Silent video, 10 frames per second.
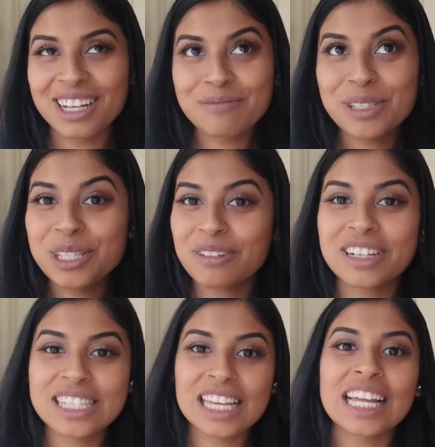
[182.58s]
I'm so
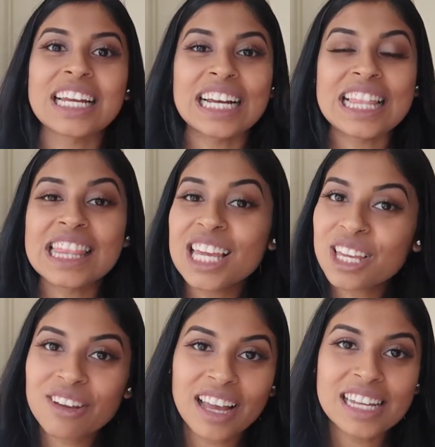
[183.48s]
excited and
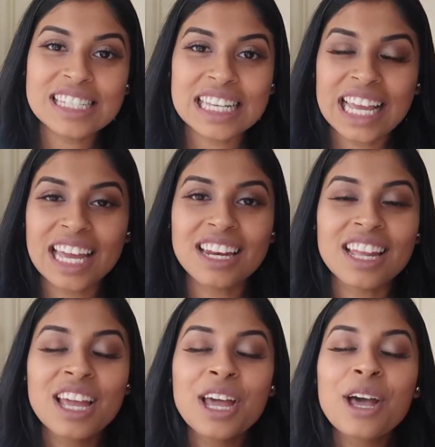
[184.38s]
thank you guys again
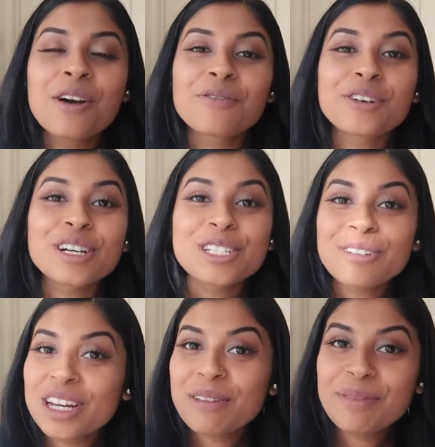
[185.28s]
for
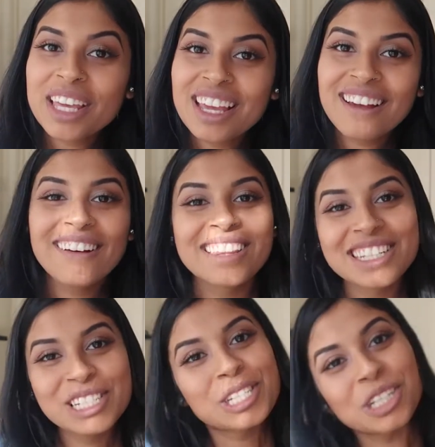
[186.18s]
joining me on
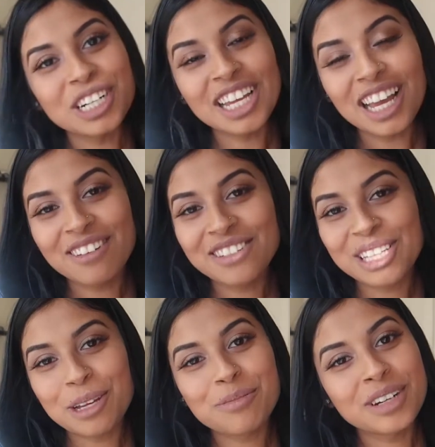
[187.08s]
this journey. I
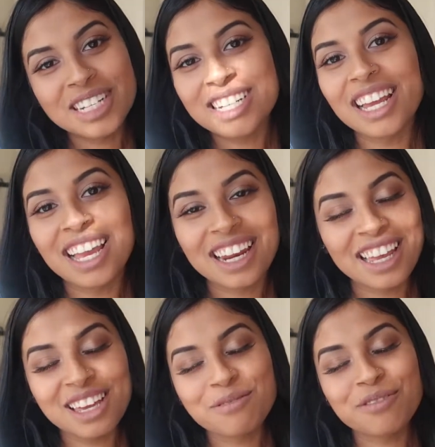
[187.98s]
really appreciate
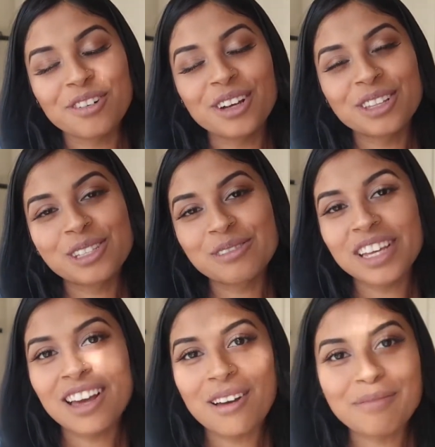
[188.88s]
it and for all the
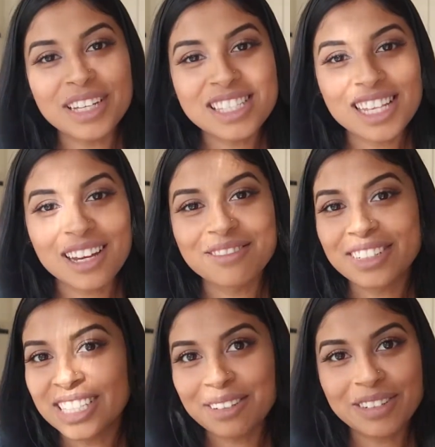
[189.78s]
sweet comments. I
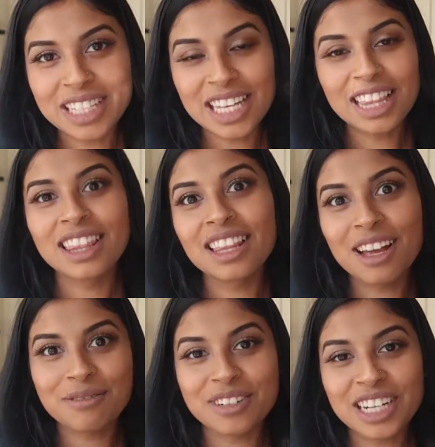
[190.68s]
really, really
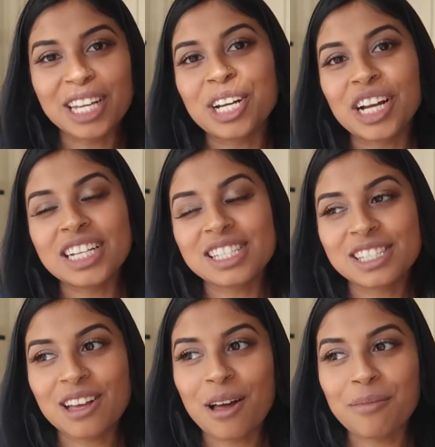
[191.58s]
love reading your
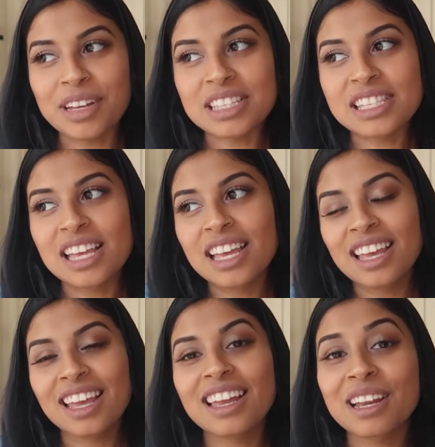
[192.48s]
guys' comments
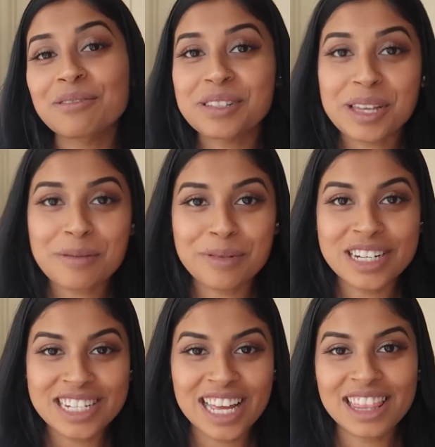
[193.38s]
and I really
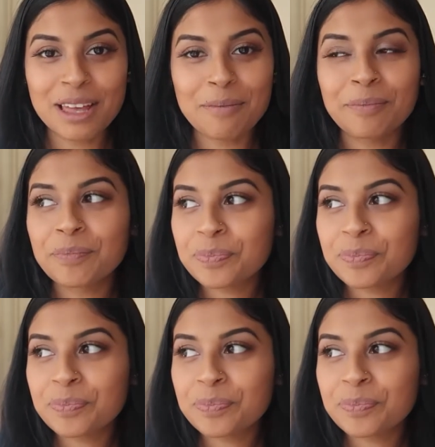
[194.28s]
appreciate them.